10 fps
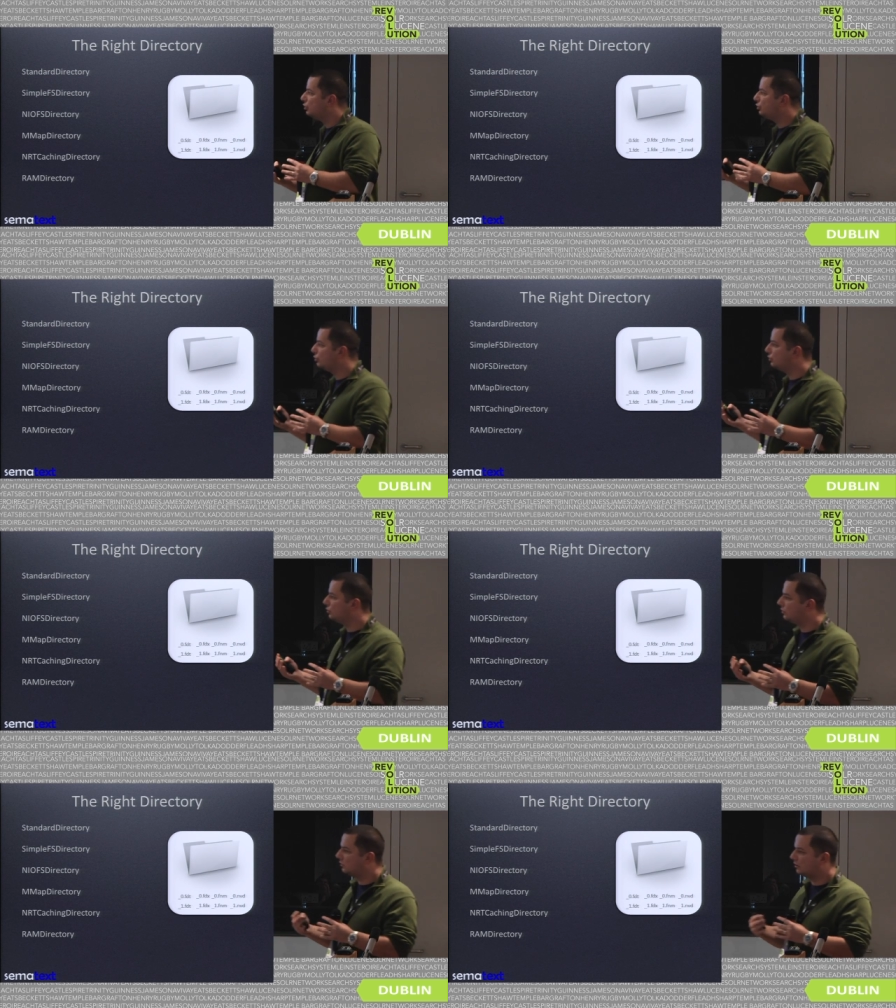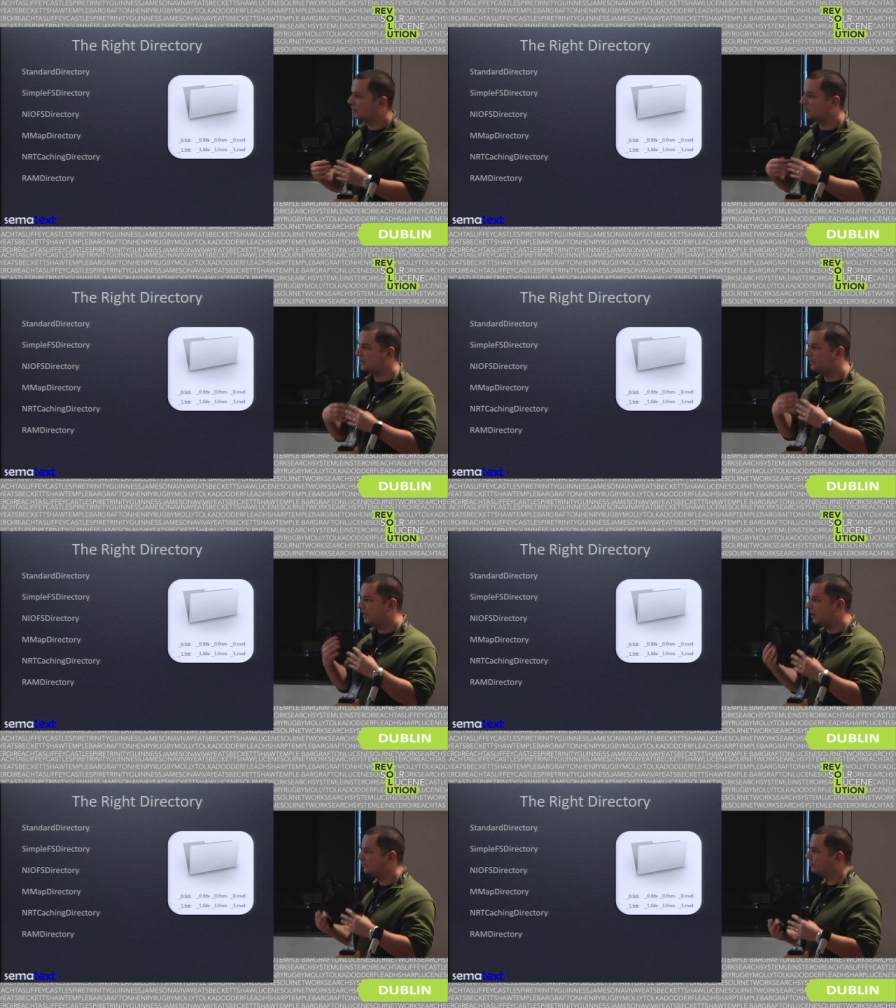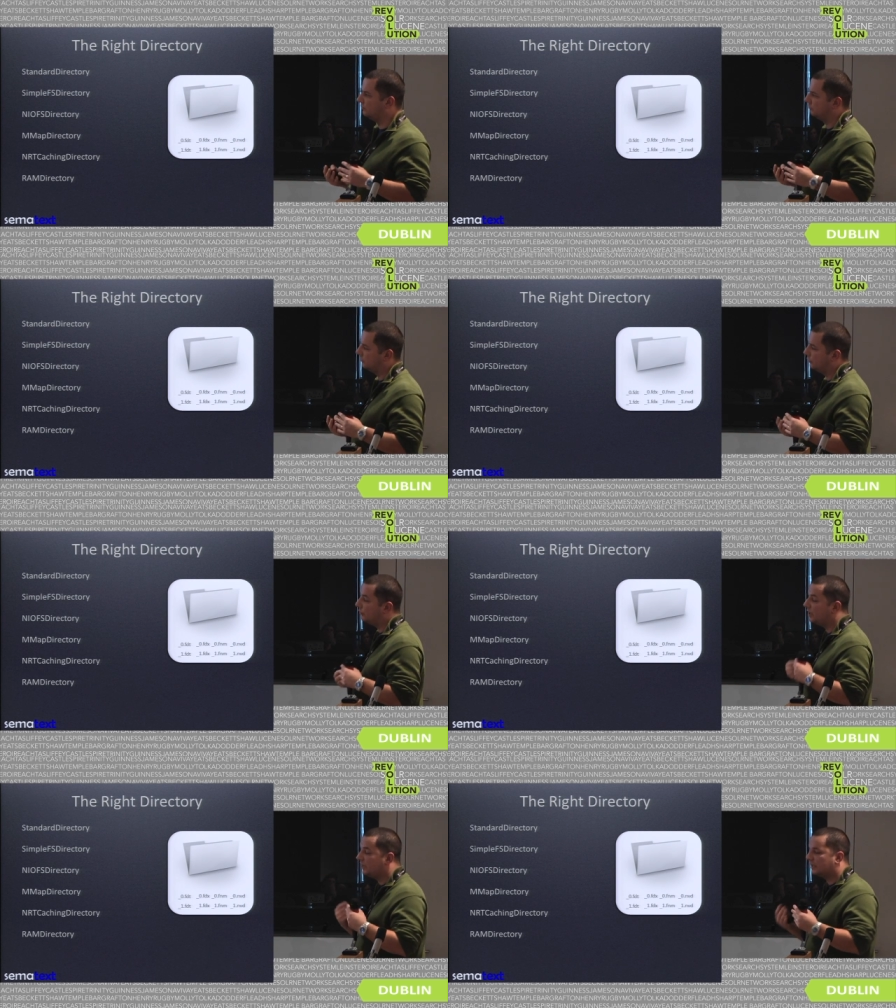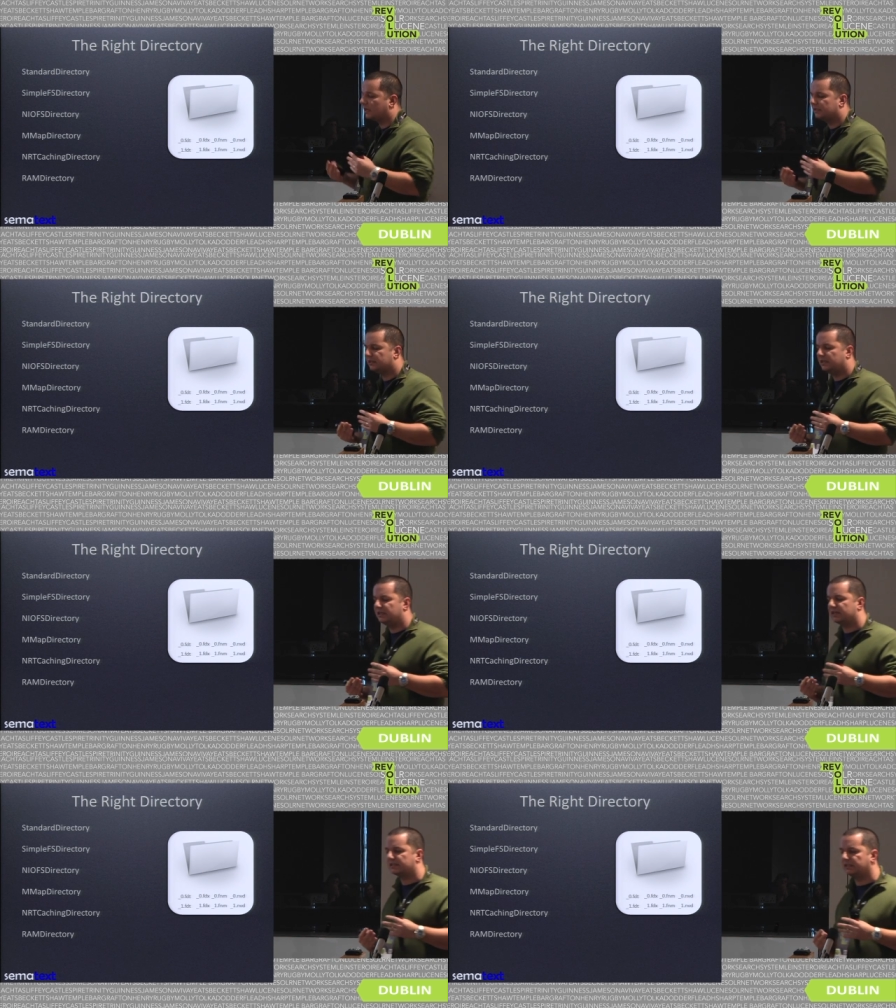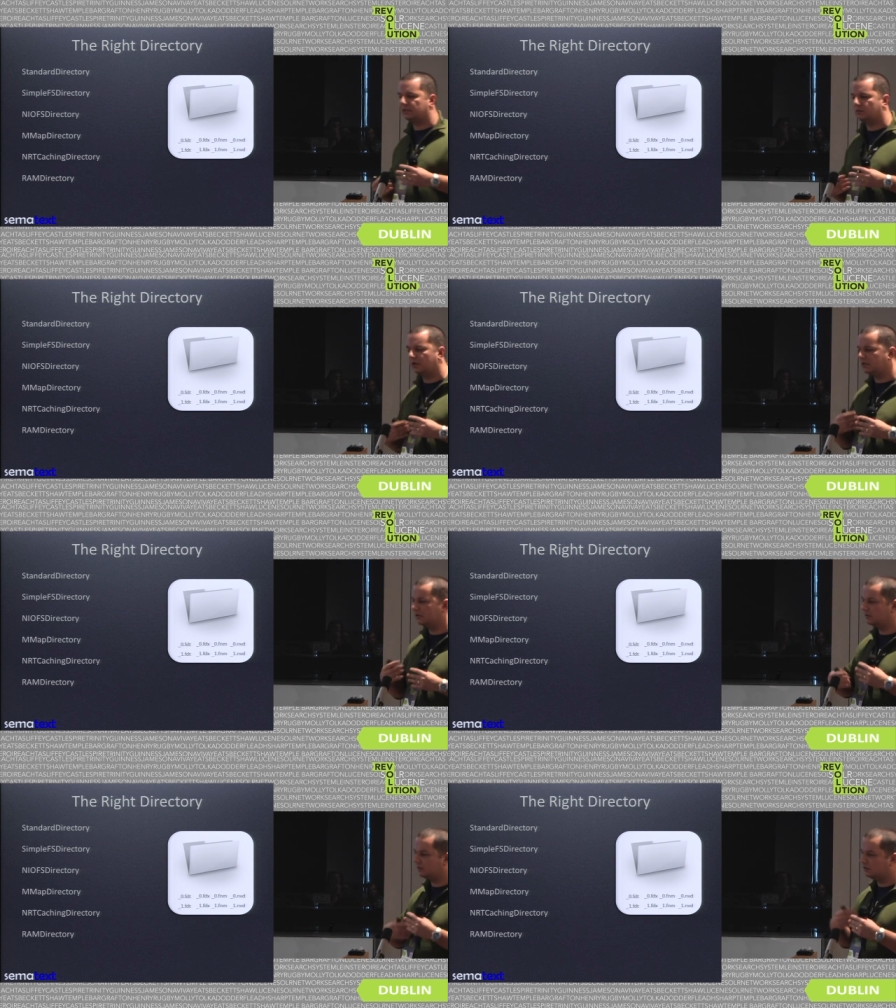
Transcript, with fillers: to uh, speed up reading and indexing when